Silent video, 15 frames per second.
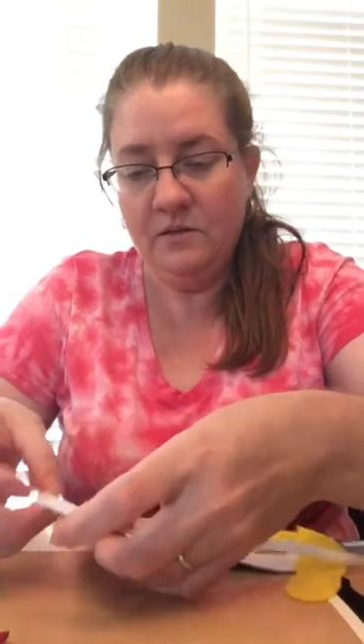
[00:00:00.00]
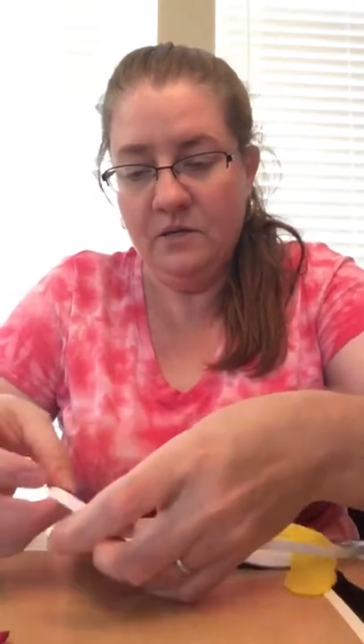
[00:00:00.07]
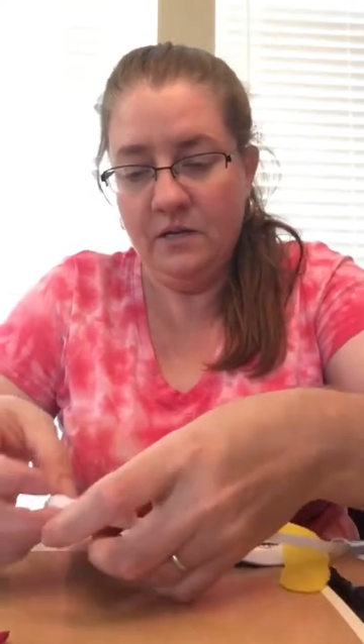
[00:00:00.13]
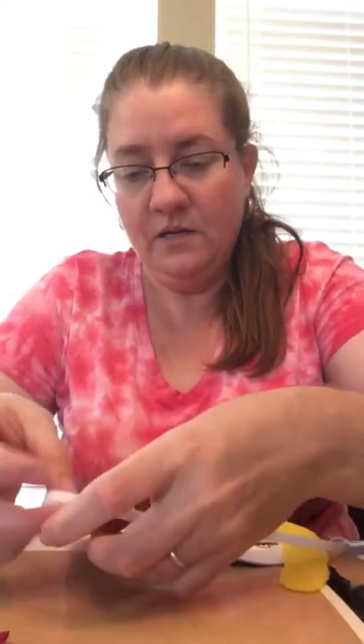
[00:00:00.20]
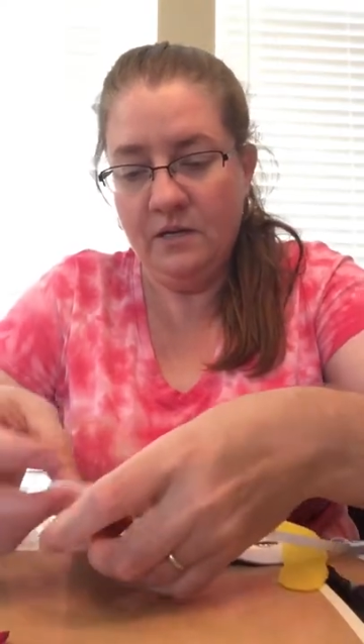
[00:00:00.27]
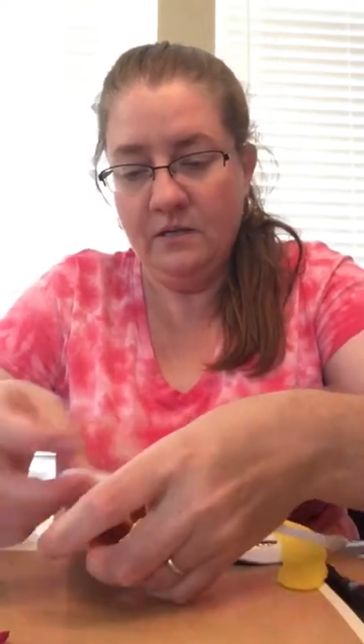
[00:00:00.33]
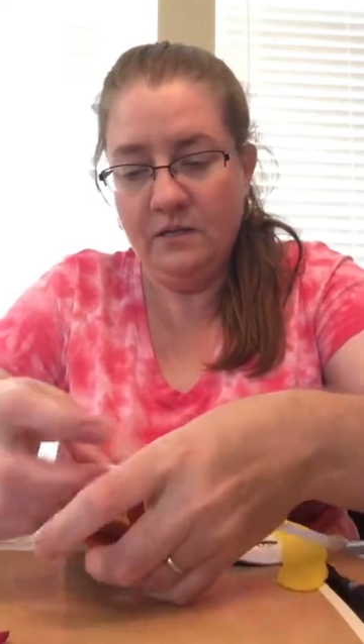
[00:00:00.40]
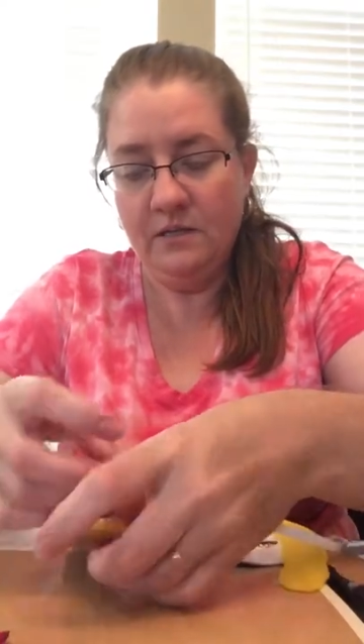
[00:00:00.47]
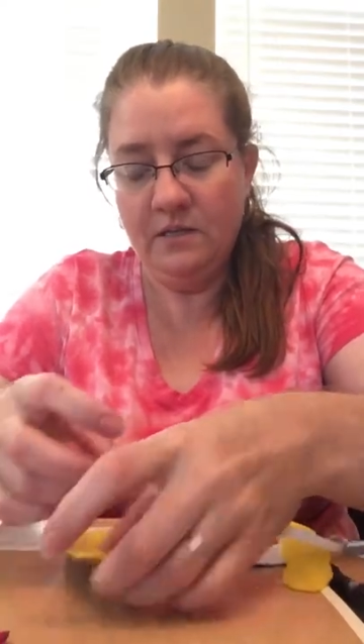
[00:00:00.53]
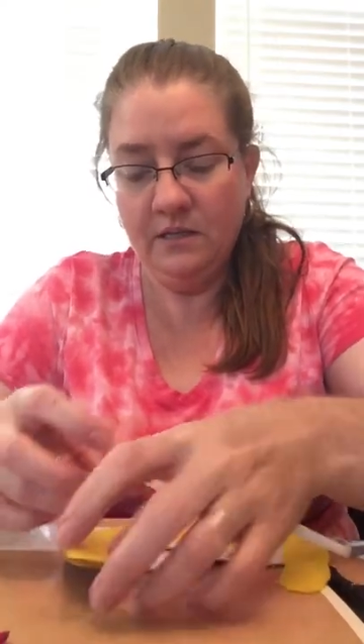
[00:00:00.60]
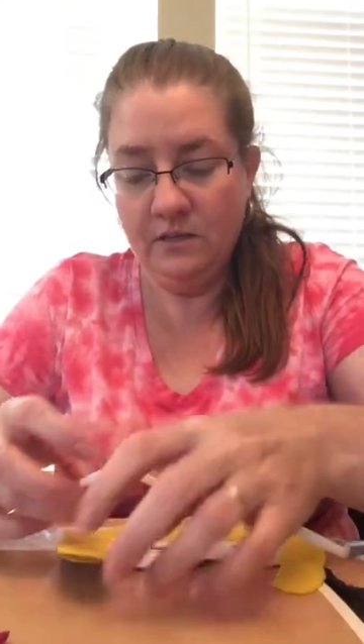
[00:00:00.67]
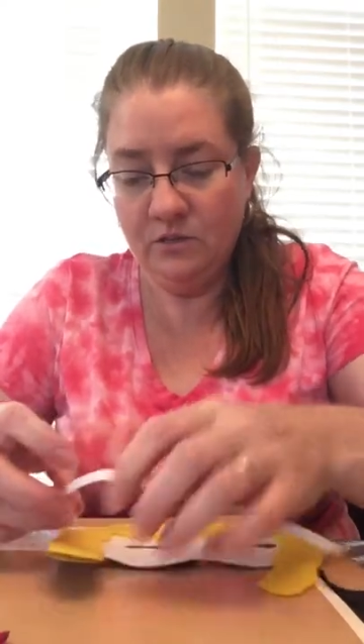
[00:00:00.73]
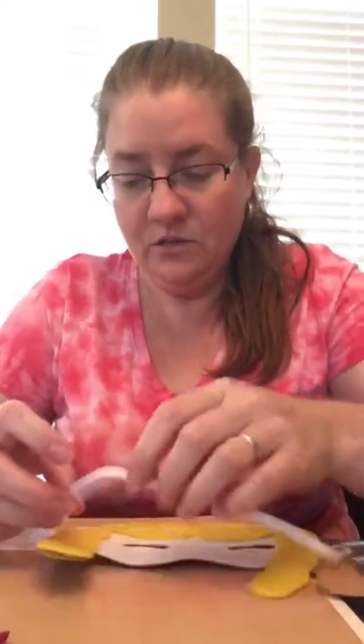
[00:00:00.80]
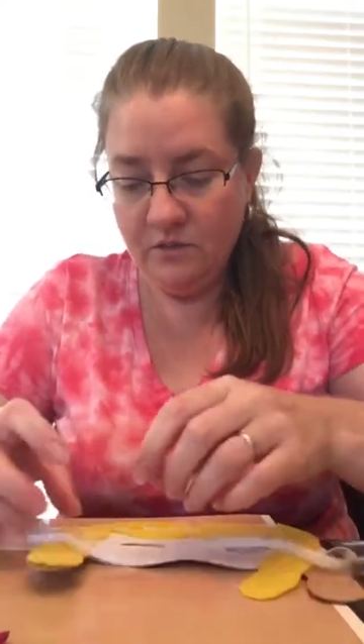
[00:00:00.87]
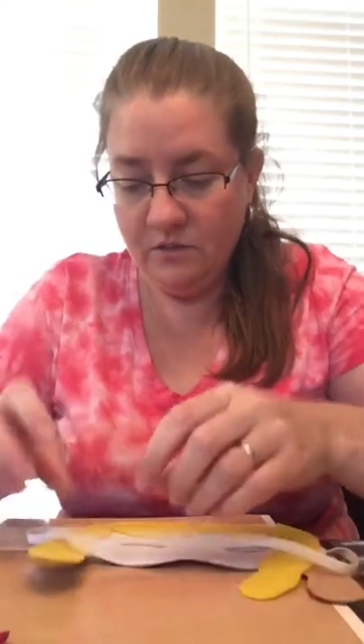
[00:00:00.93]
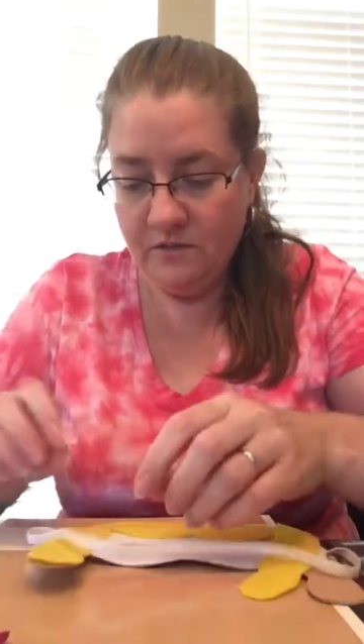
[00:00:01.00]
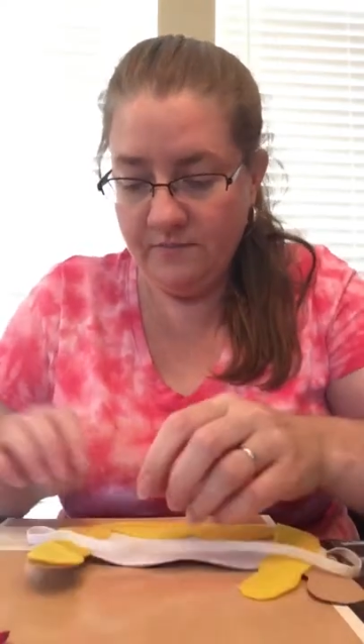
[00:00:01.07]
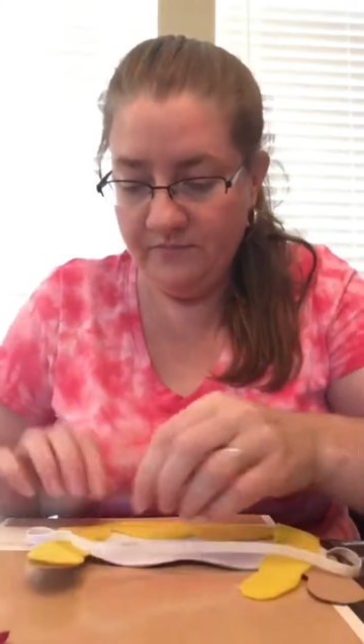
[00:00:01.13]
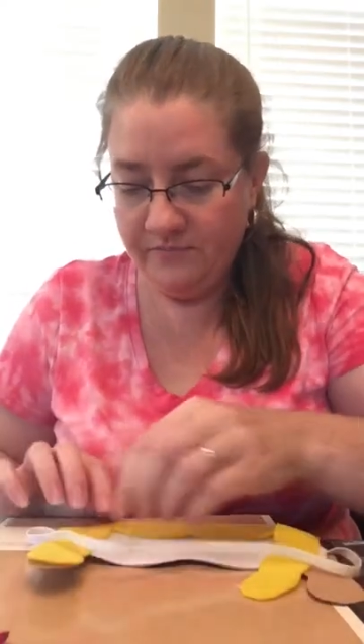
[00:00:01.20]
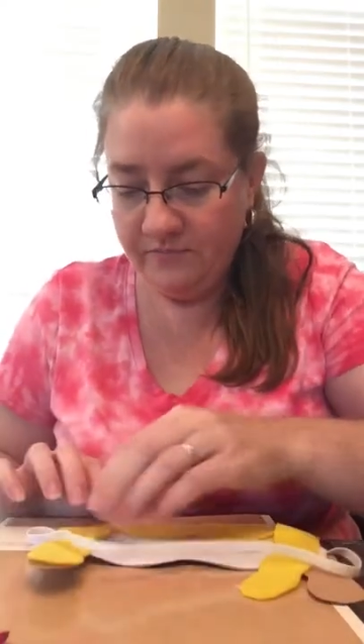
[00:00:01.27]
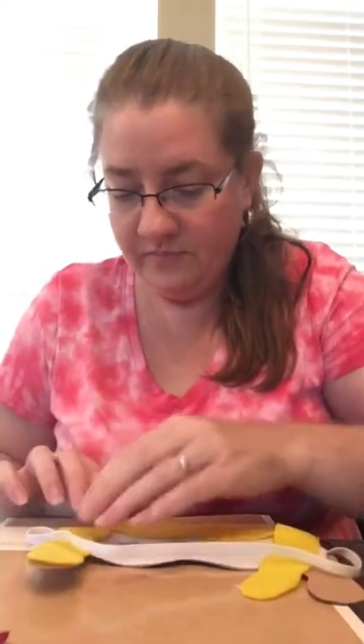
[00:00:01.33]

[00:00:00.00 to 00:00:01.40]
Try not to get your